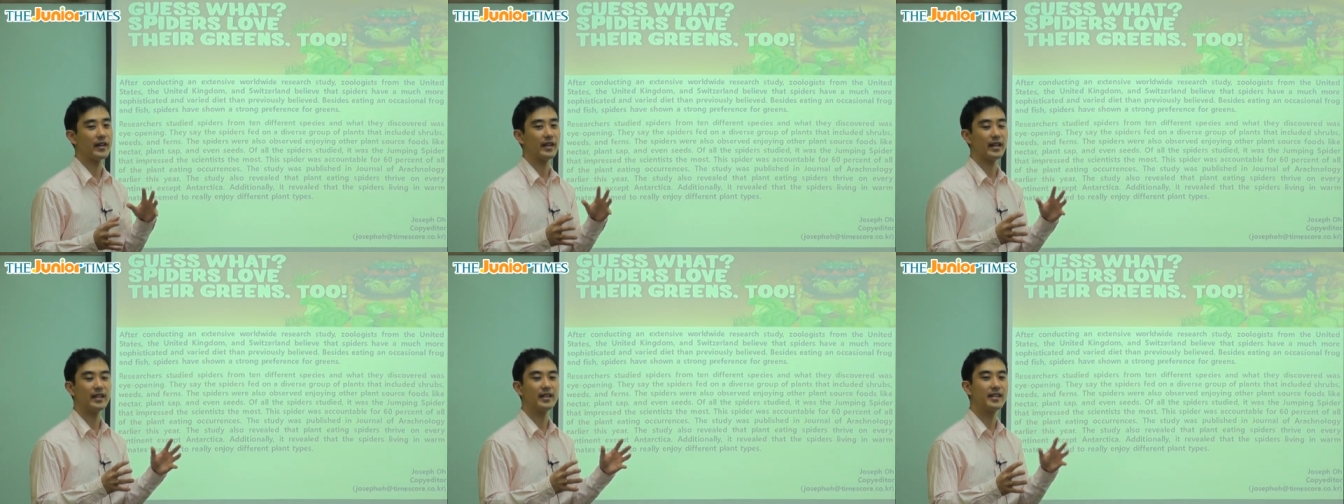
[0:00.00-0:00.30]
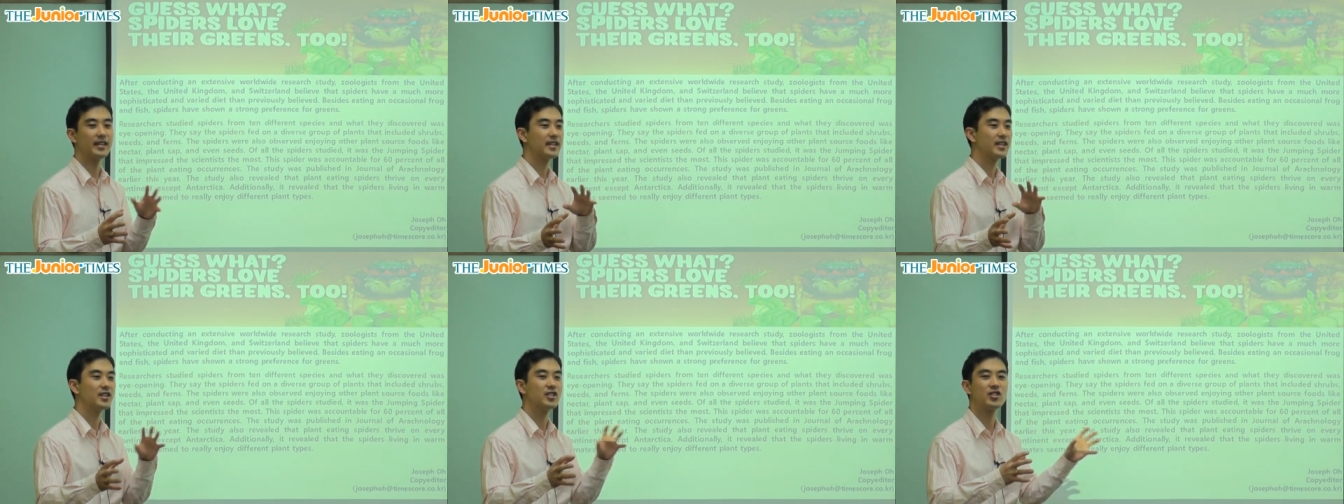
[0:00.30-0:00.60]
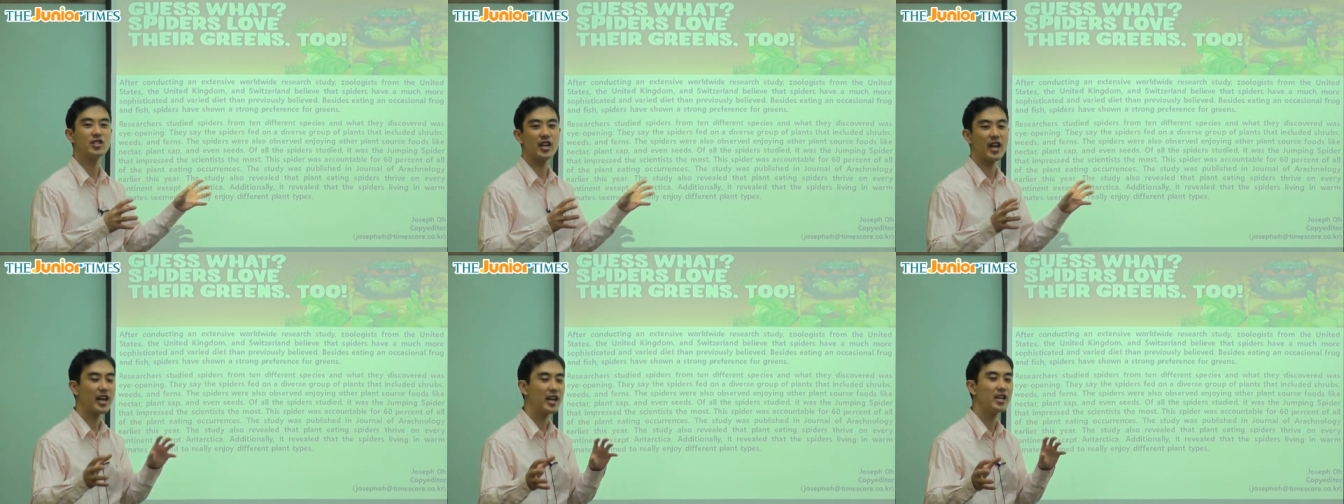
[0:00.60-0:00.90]
It
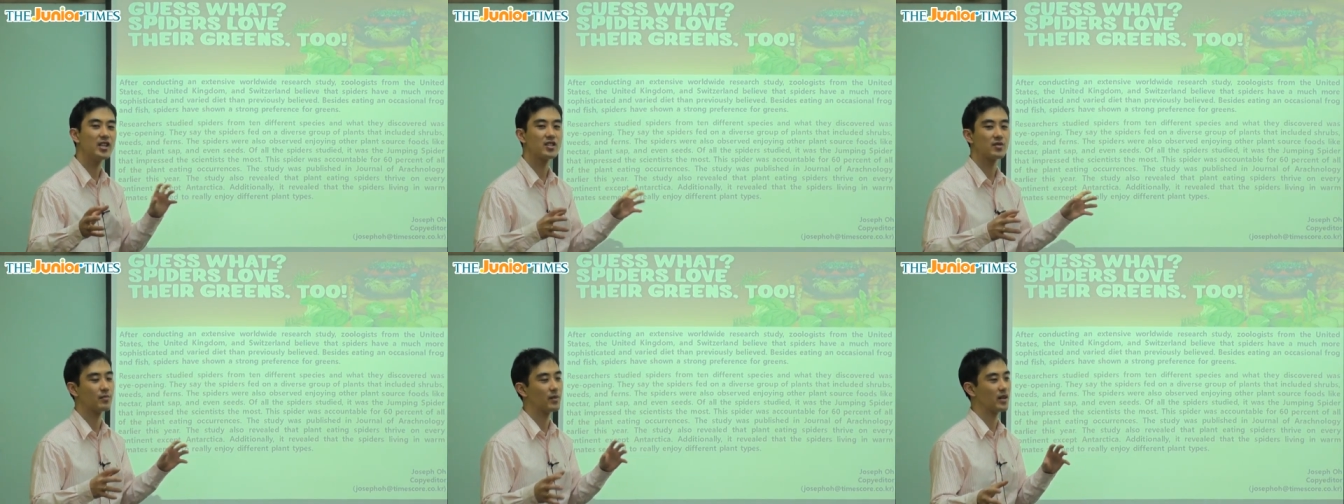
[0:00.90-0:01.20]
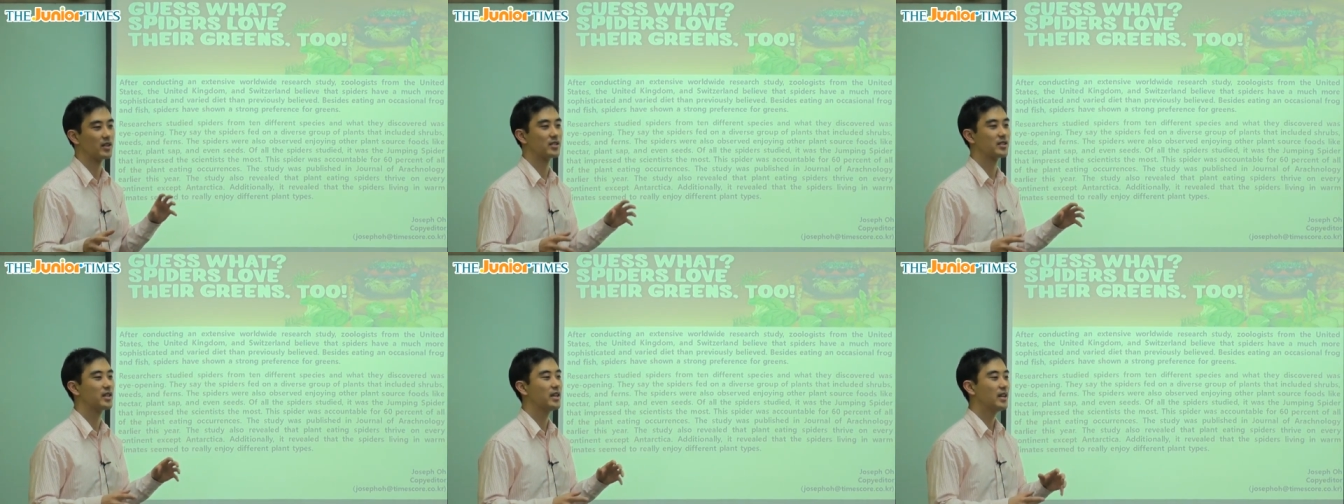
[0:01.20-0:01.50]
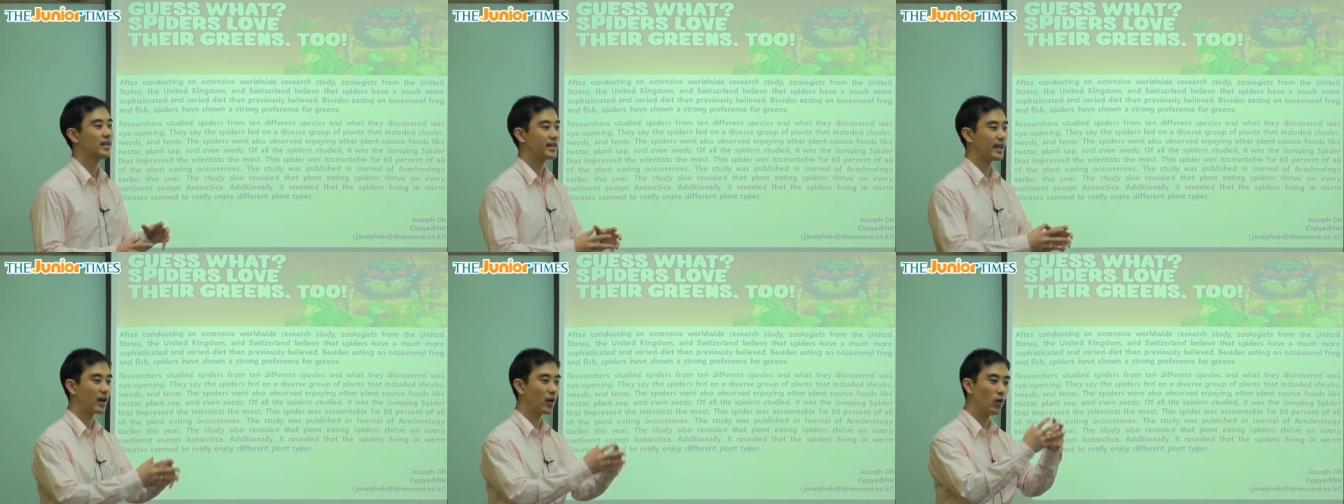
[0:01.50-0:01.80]
didn't change much.
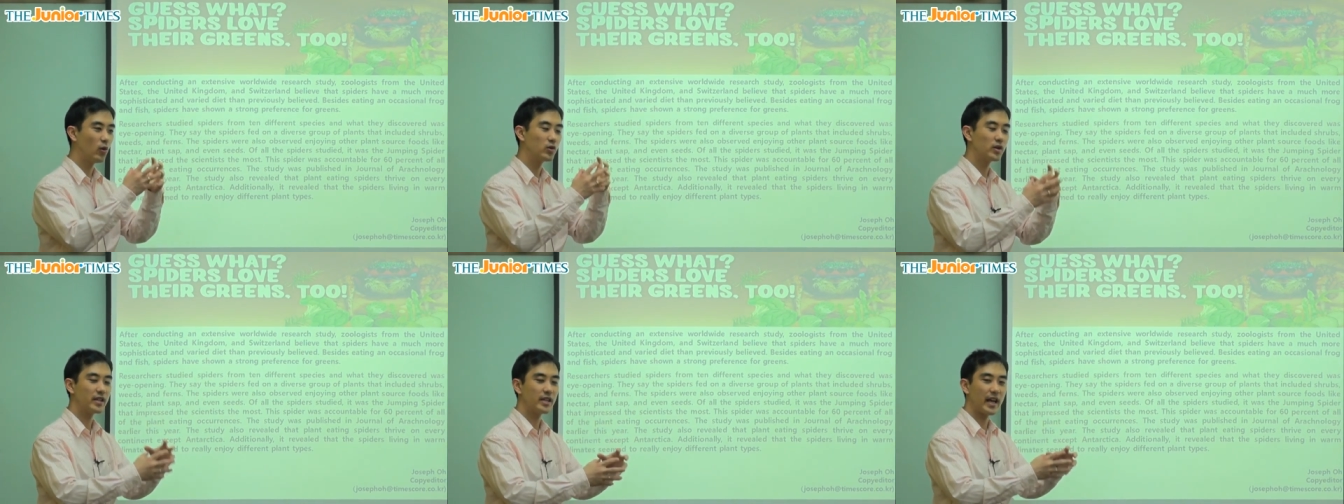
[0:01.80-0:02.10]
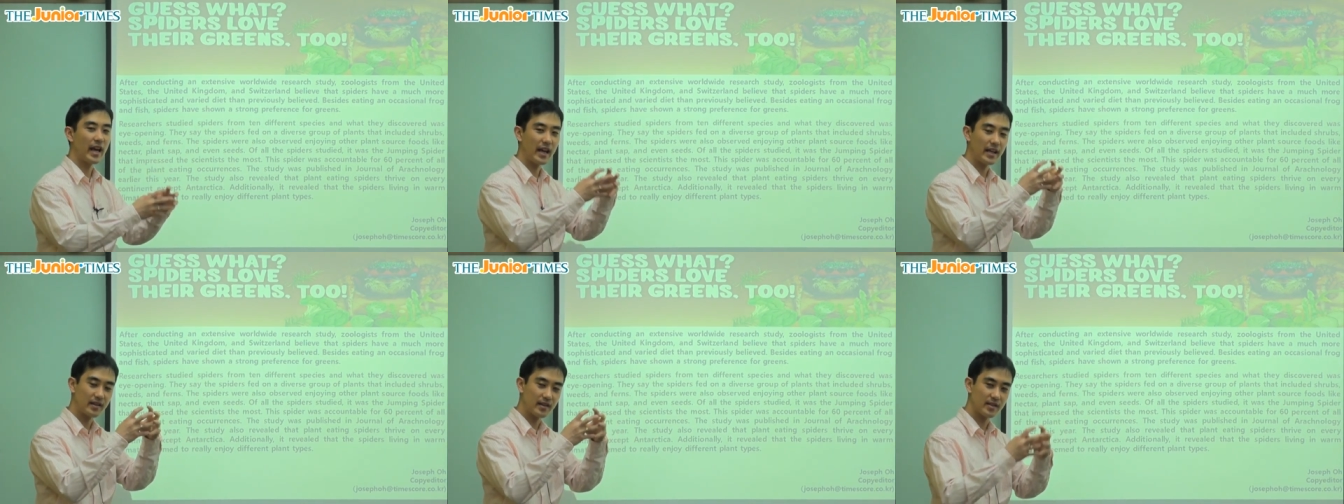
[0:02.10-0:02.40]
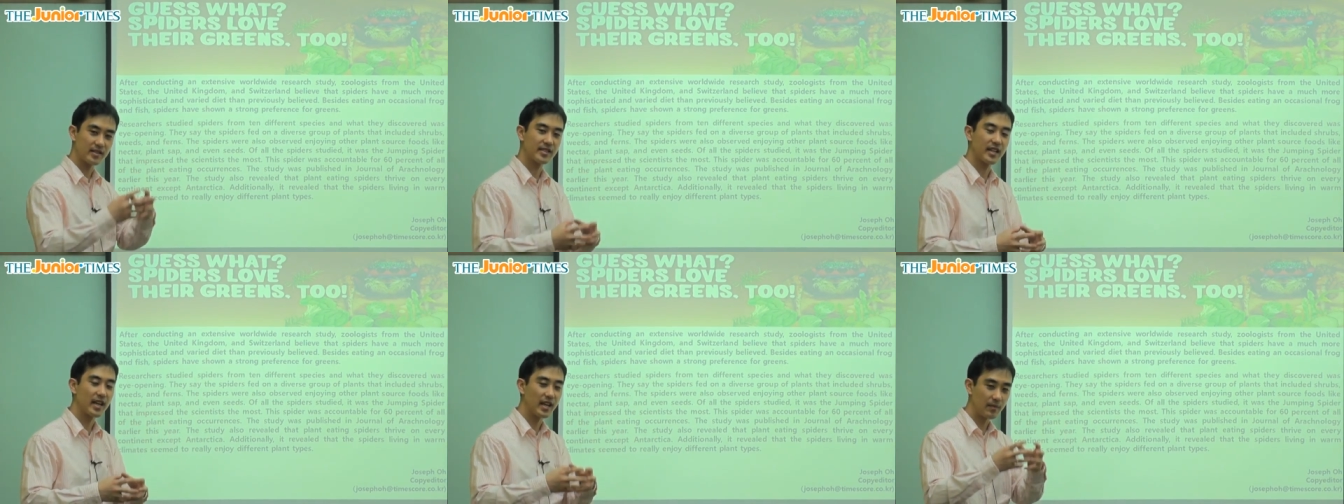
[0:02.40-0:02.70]
They only ate
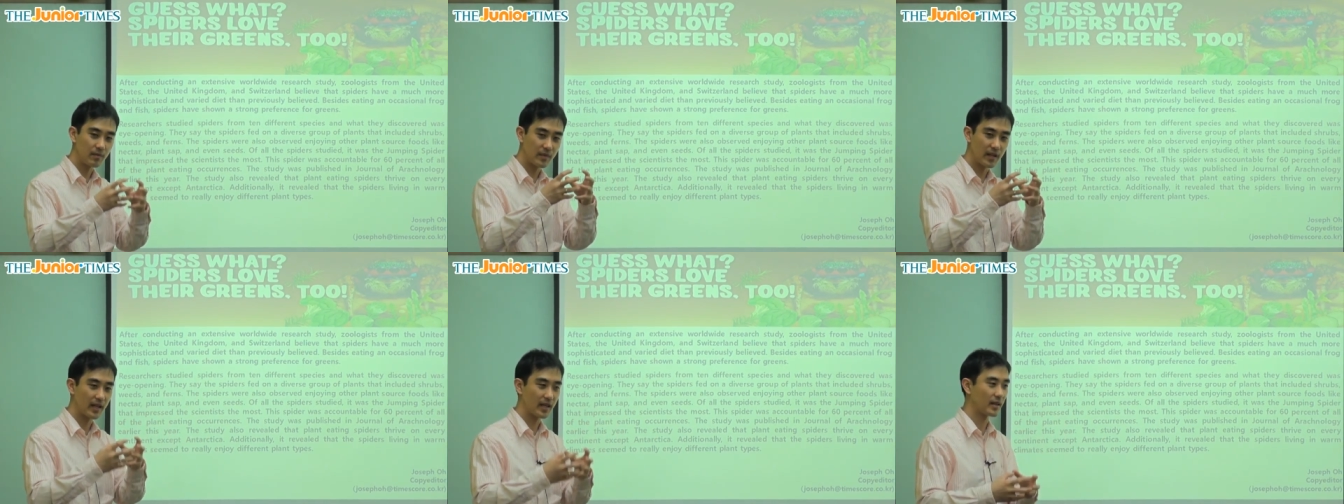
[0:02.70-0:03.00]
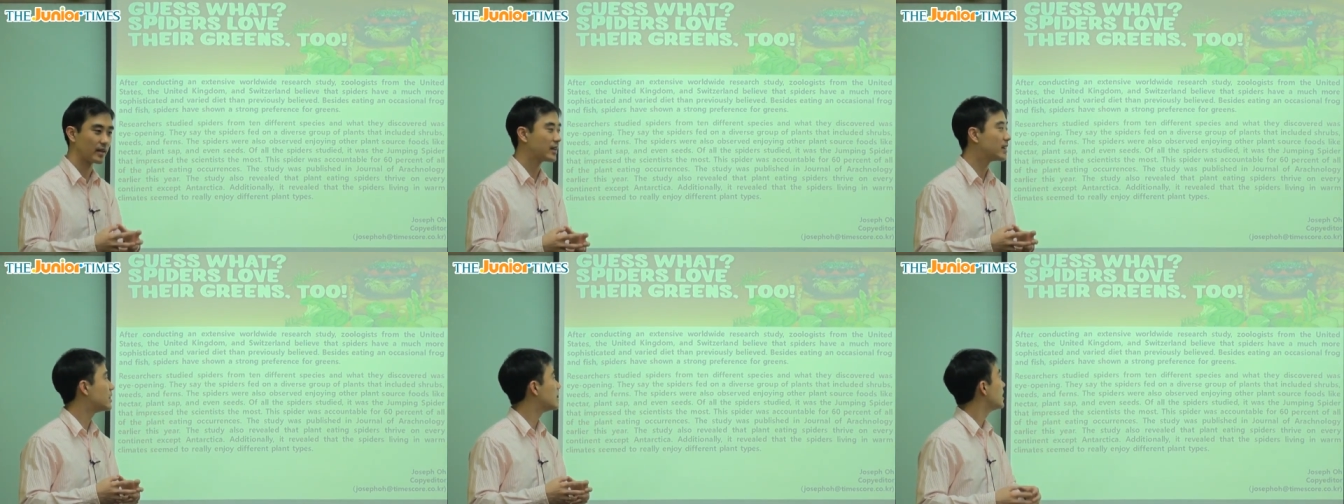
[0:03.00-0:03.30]
the same thing.